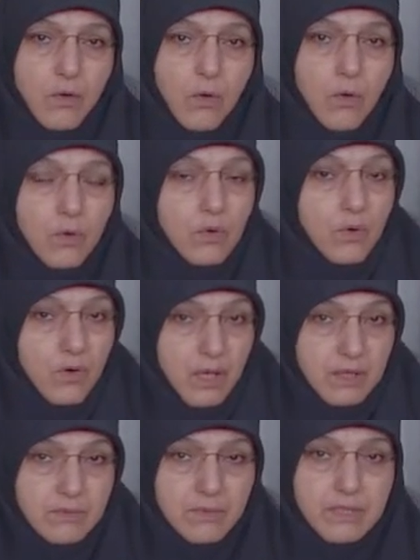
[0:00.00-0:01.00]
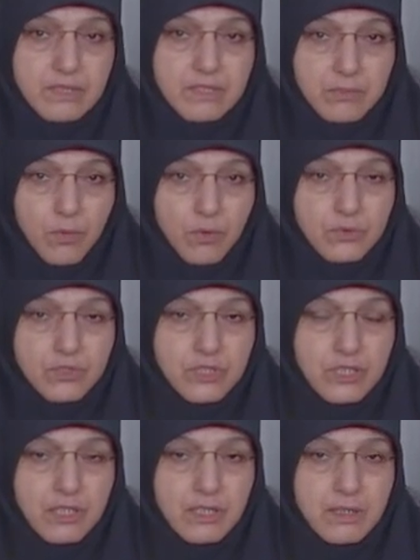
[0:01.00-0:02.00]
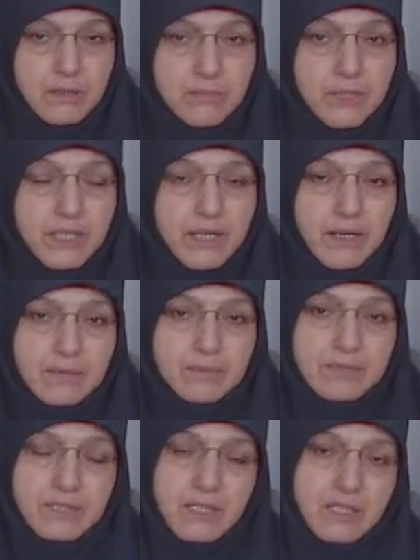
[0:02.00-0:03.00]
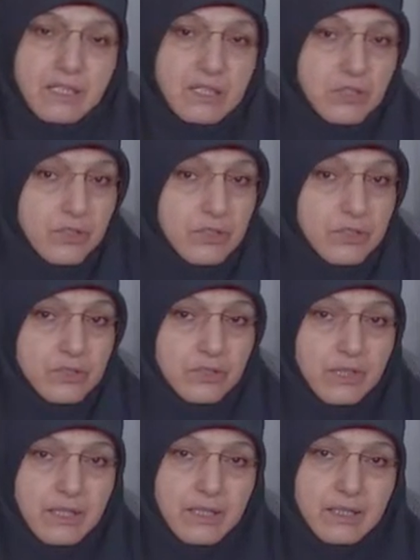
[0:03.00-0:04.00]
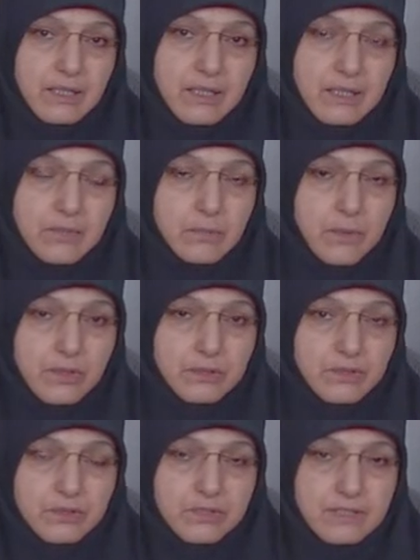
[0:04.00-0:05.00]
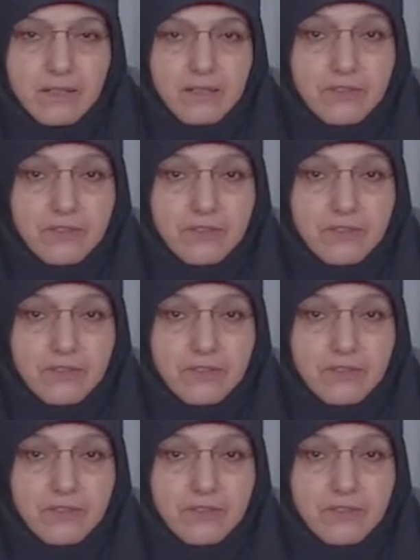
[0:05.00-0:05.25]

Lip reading: or God with a small g becomes crucially important.